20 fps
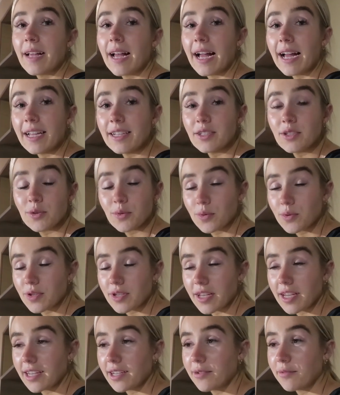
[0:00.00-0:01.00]
And
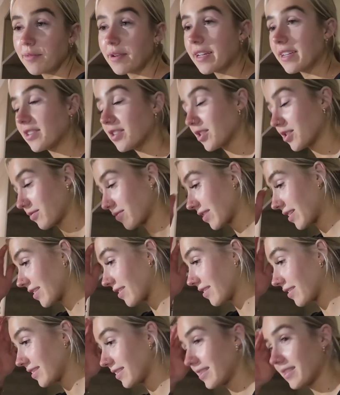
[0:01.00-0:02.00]
also, we just
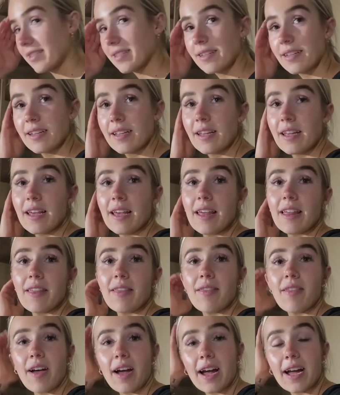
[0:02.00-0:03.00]
realised
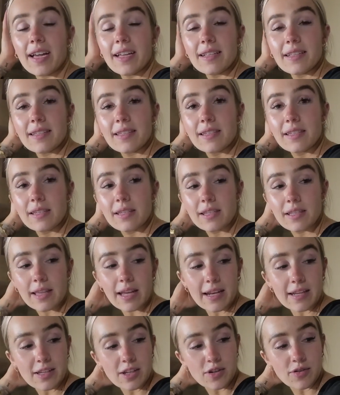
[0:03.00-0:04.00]
that
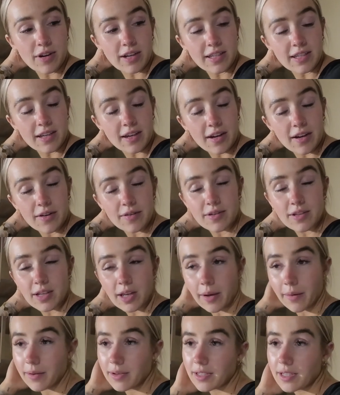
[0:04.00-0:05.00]
there's a dress code to
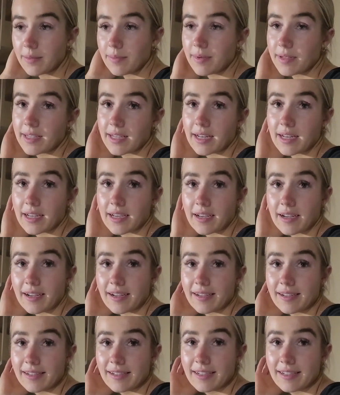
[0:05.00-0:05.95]
go into the Basilica.